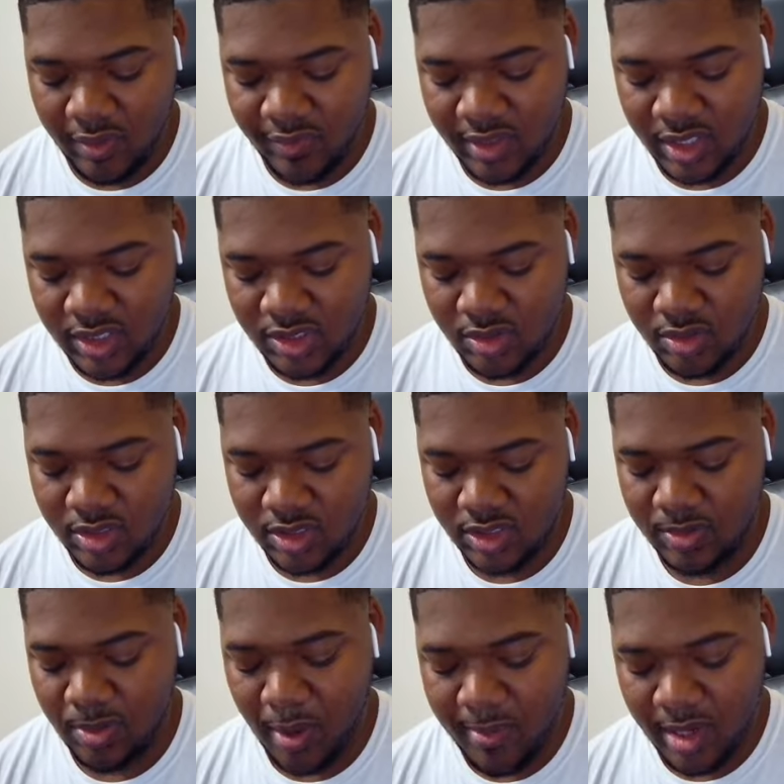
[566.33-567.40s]
of additional because
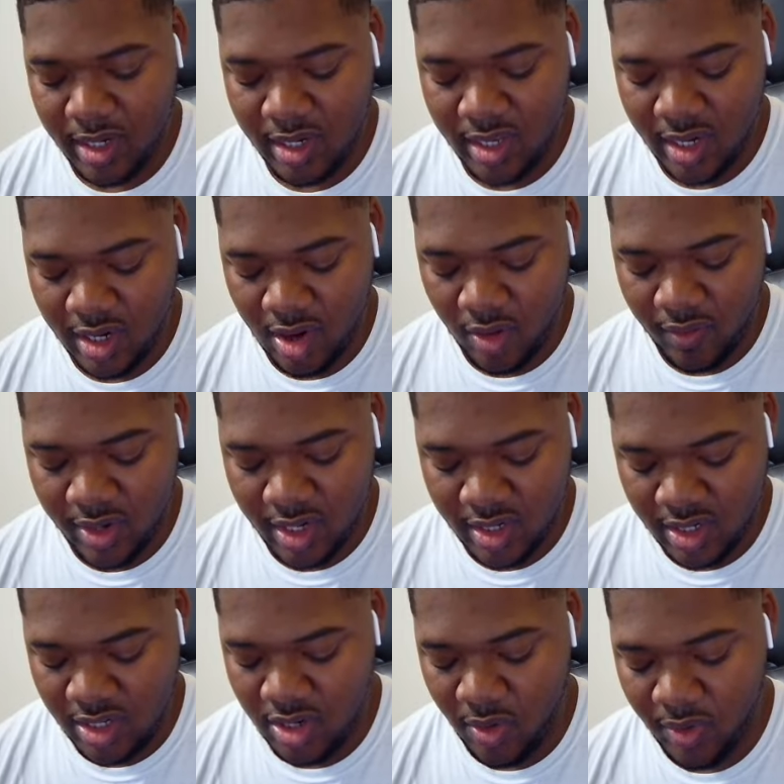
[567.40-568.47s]
he's probably going to get it already,
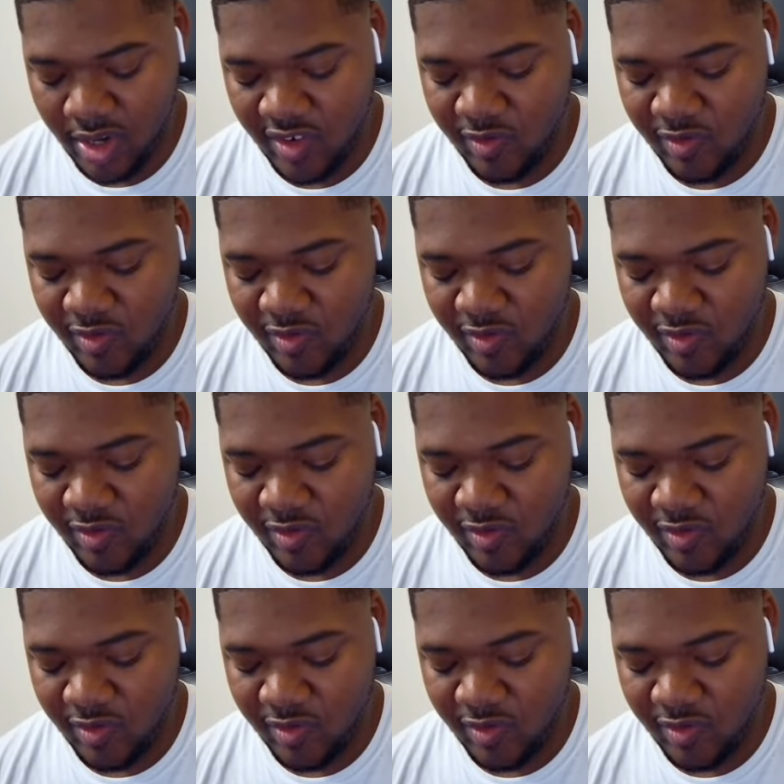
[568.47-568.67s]
and you don't want to give